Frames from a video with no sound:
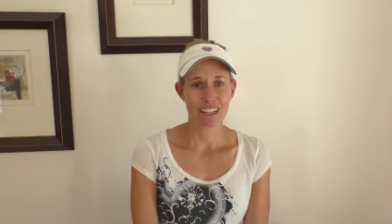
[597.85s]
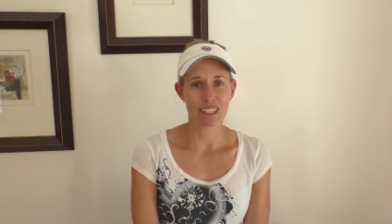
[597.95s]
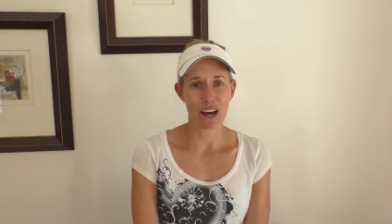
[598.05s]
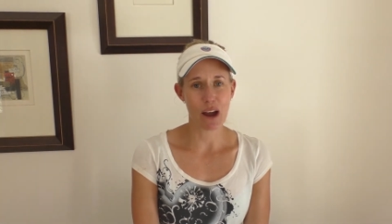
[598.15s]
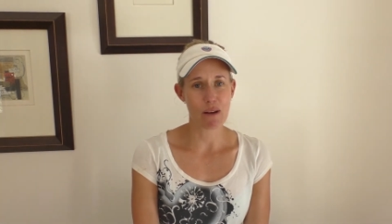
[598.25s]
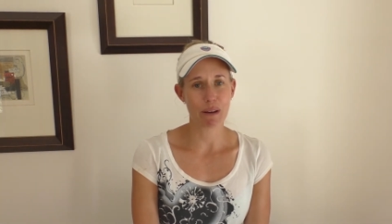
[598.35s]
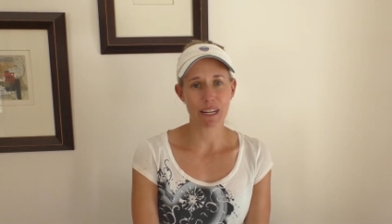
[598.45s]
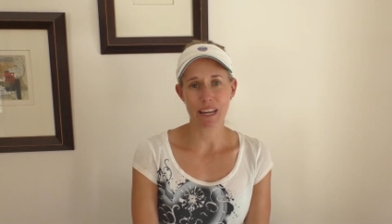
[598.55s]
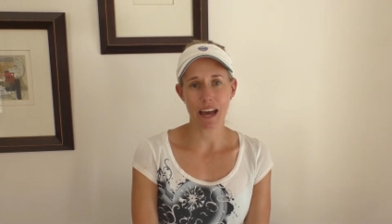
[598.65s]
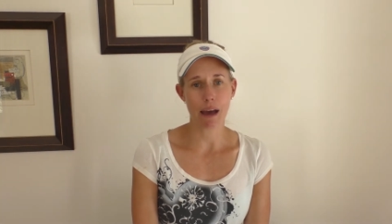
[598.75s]
So, but
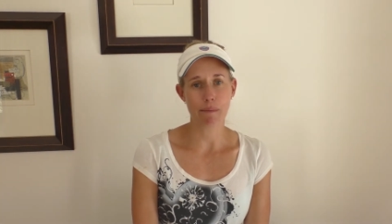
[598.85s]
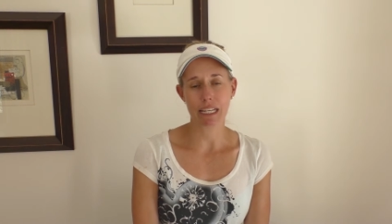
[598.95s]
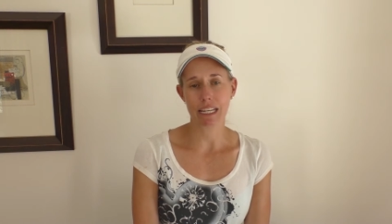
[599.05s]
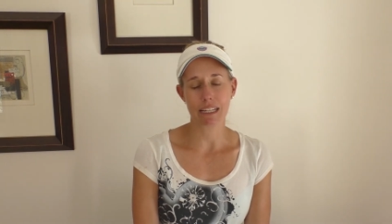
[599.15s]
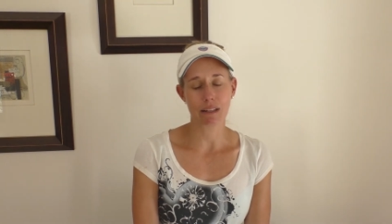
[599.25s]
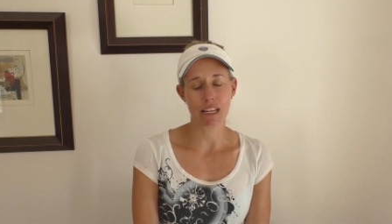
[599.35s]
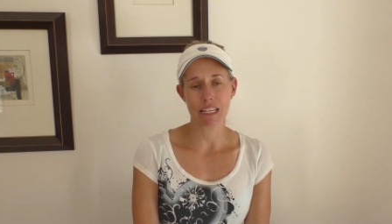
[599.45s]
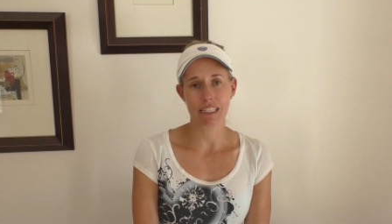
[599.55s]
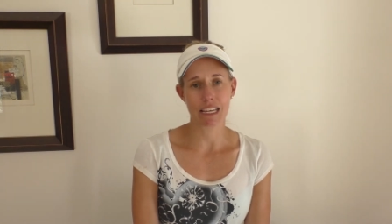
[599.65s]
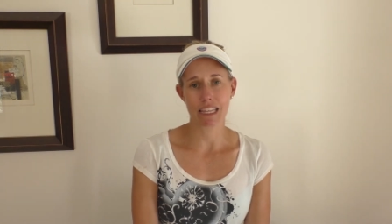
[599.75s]
I mean, it
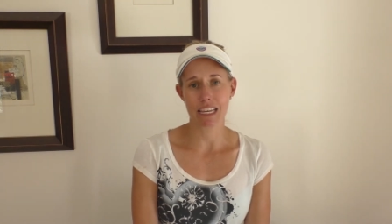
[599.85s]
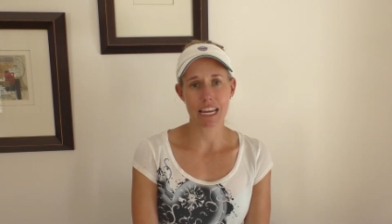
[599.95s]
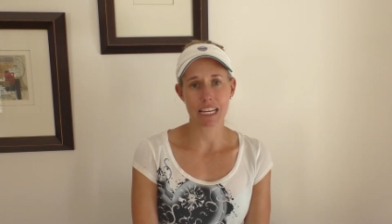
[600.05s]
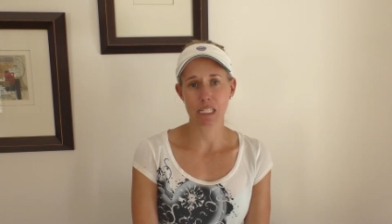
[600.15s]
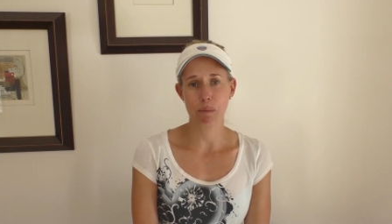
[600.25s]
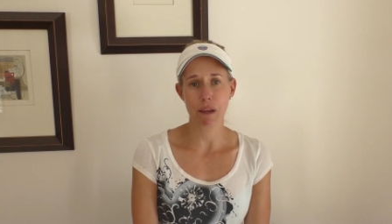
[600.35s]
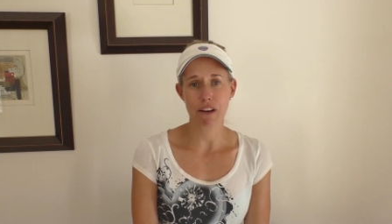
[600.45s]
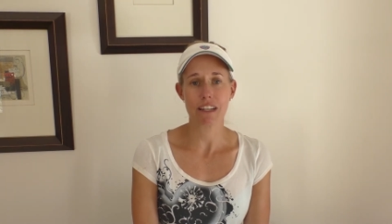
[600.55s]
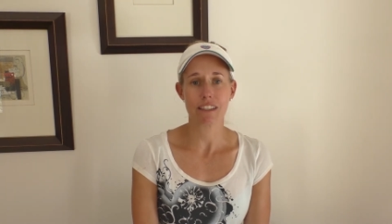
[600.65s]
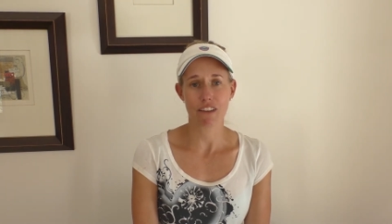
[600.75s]
is the
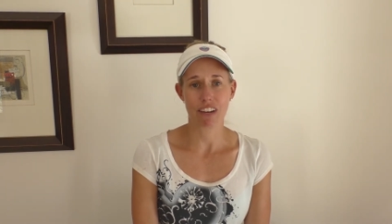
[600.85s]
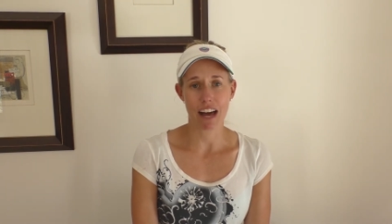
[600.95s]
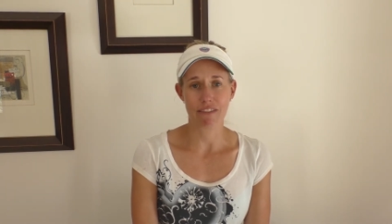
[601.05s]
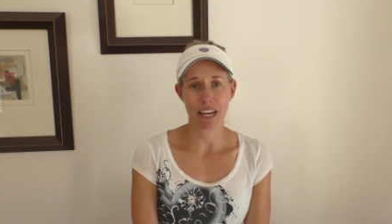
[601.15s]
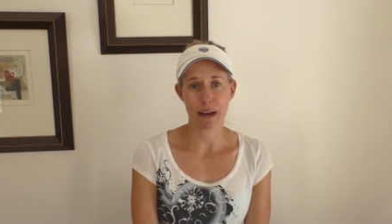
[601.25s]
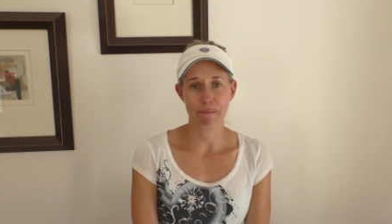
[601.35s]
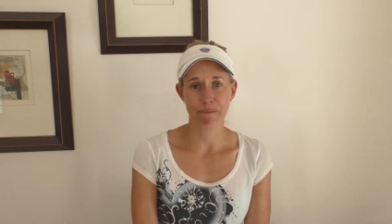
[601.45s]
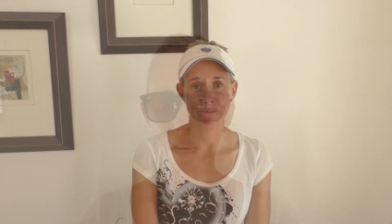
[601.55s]
experience of a lifetime.